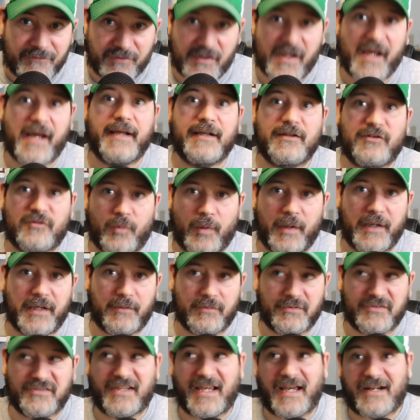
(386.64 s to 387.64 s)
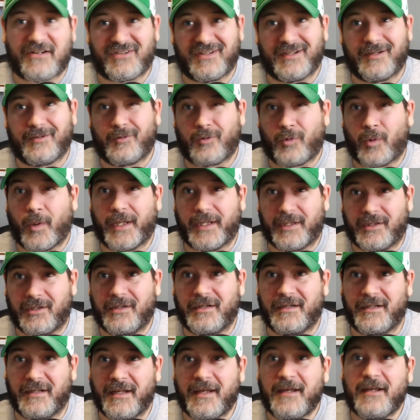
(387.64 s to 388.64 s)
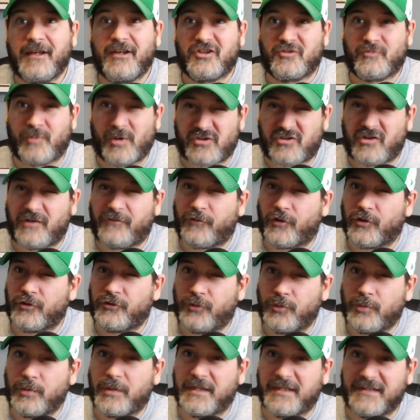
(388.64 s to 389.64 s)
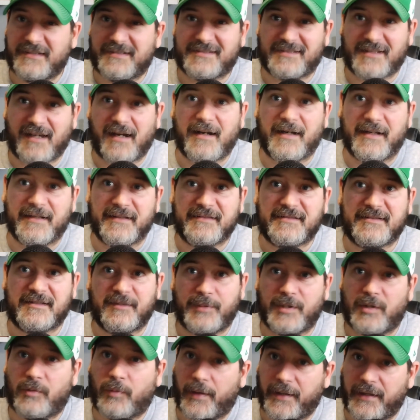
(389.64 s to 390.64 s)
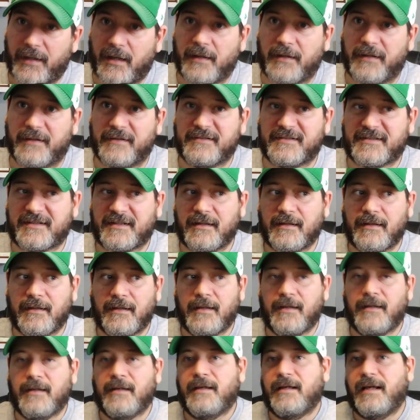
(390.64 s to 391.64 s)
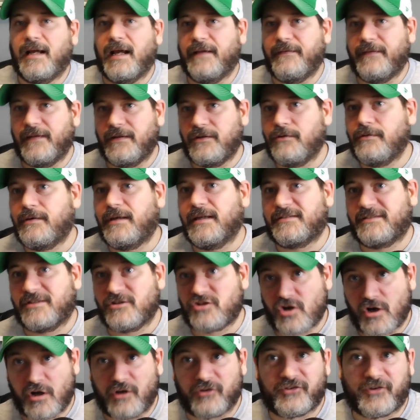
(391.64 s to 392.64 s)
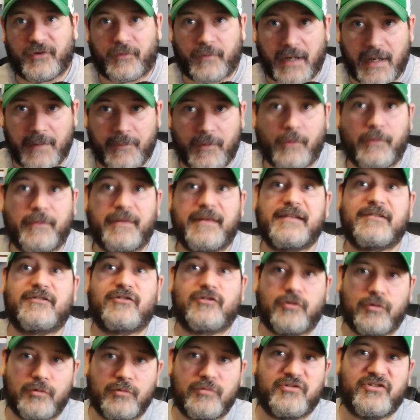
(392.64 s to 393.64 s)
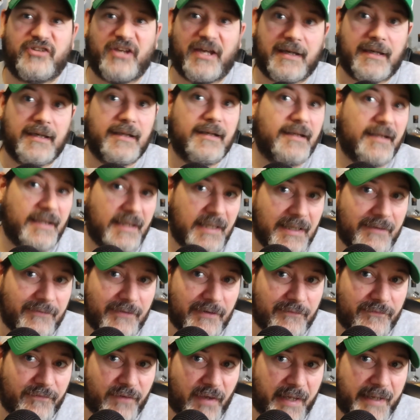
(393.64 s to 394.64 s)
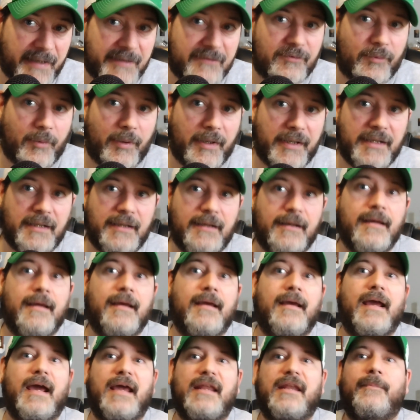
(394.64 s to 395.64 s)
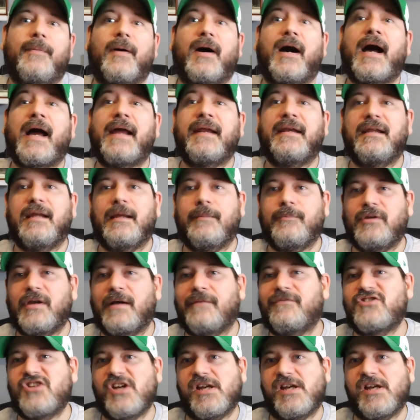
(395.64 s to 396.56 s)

flying 20, which is actually quite good, especially for due to his size, to be quite honest. And then you get to Charleston Rambo with his 2 second even flying 20. And then behind him, you have